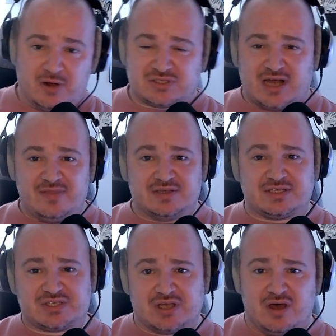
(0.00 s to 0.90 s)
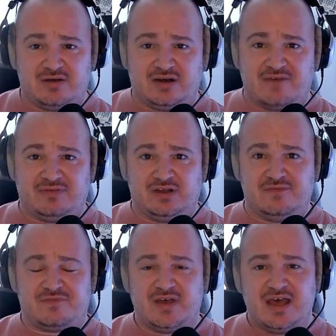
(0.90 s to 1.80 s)
like there's a certain level
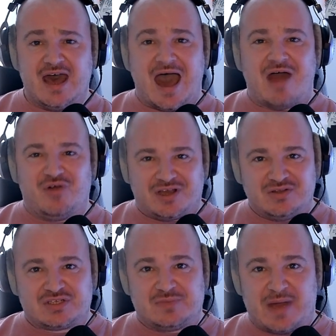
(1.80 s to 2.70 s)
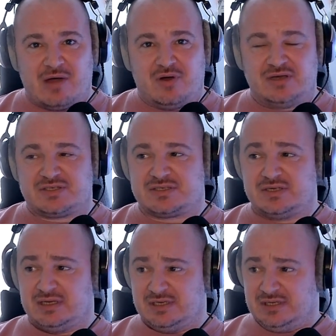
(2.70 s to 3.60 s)
of arrogance about us,
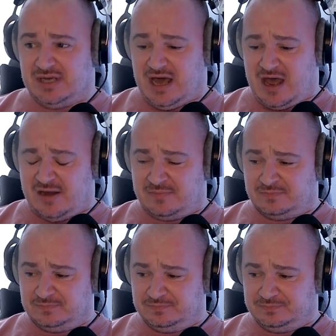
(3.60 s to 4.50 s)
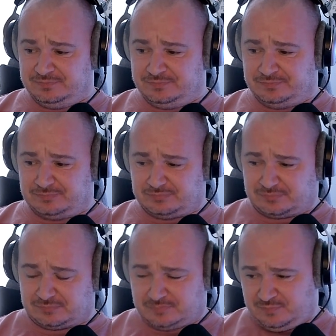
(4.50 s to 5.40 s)
and
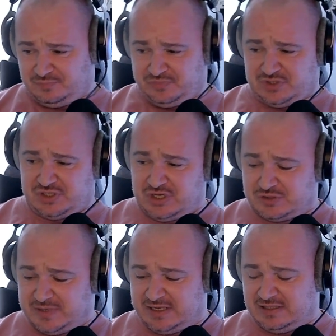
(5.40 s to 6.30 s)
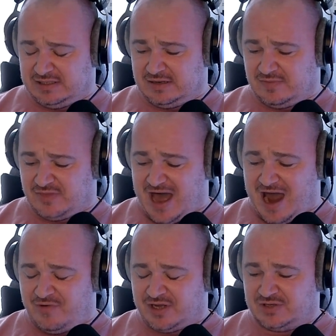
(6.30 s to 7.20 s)
excuse me, that
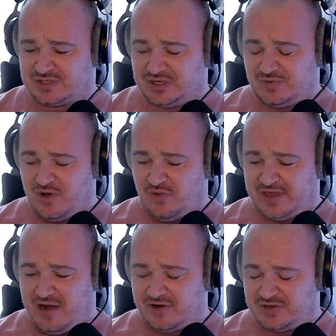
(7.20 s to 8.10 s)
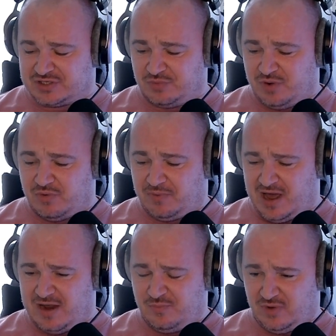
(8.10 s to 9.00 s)
arrogance or the arrogance that we were
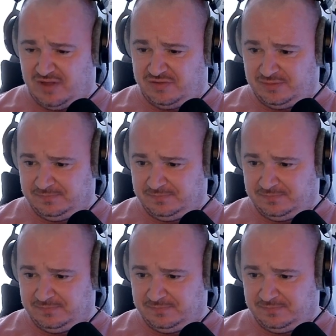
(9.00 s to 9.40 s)
playing with,